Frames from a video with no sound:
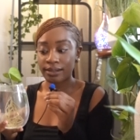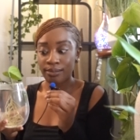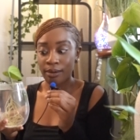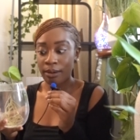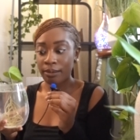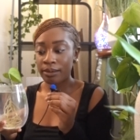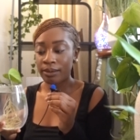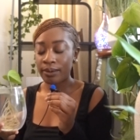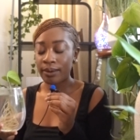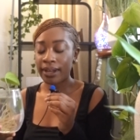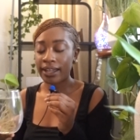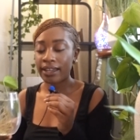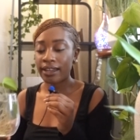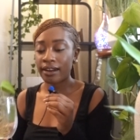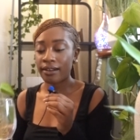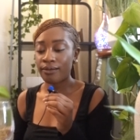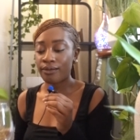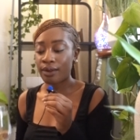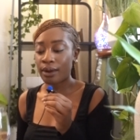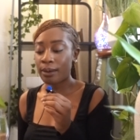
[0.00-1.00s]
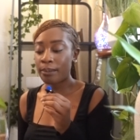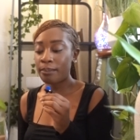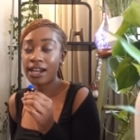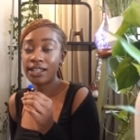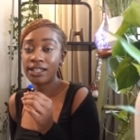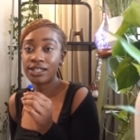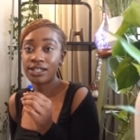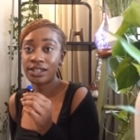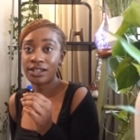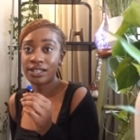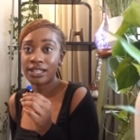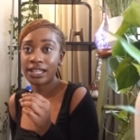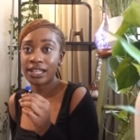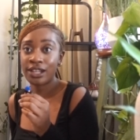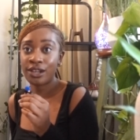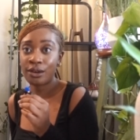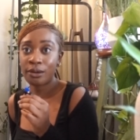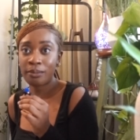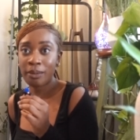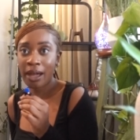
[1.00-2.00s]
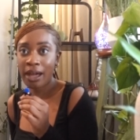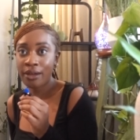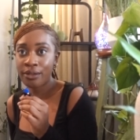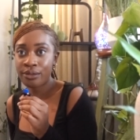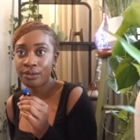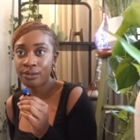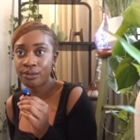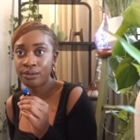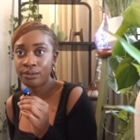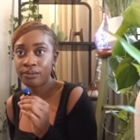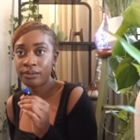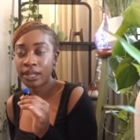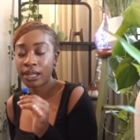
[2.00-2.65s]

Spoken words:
probably who I get it from. I saw that in her bathroom,